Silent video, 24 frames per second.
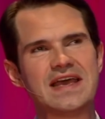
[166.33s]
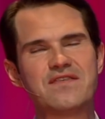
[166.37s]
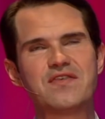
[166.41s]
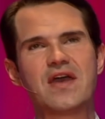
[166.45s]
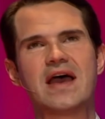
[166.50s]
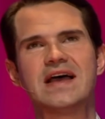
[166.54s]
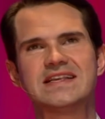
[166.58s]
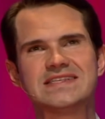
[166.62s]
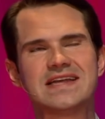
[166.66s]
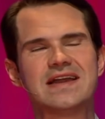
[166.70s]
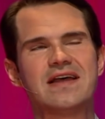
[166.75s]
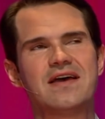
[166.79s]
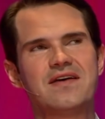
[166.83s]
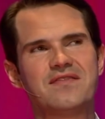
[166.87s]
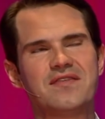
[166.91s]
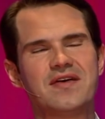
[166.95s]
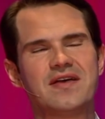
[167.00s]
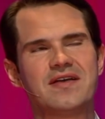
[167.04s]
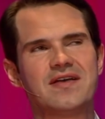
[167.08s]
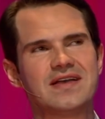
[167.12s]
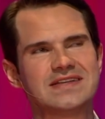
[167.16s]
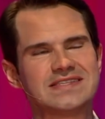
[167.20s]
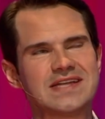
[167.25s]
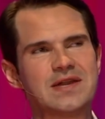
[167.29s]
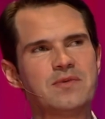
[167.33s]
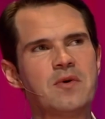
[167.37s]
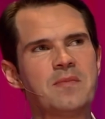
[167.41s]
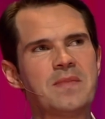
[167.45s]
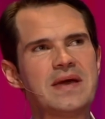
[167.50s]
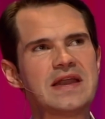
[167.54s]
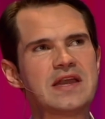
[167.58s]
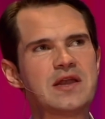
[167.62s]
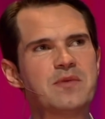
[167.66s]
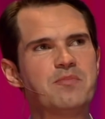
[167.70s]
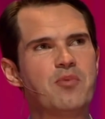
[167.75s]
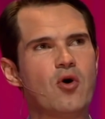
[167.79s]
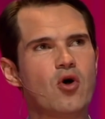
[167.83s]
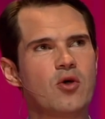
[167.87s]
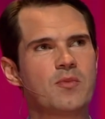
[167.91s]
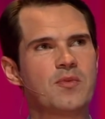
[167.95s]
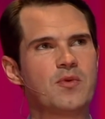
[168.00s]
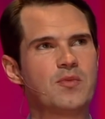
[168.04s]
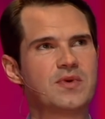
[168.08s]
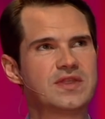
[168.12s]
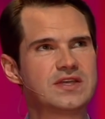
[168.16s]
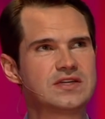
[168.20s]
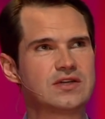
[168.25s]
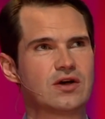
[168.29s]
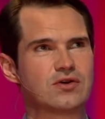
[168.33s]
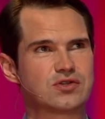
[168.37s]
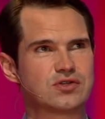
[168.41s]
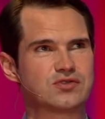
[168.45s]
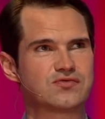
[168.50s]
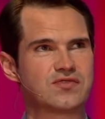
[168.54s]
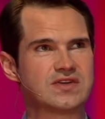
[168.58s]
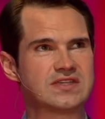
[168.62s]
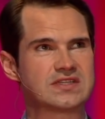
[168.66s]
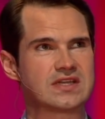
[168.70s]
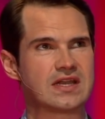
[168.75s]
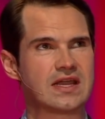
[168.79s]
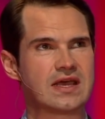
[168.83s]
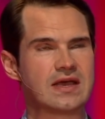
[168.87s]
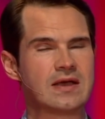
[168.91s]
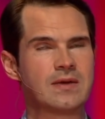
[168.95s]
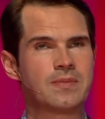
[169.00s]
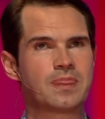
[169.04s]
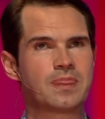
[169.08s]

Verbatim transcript: Have you, has, ever, has anyone made an appointment with the doctors recently?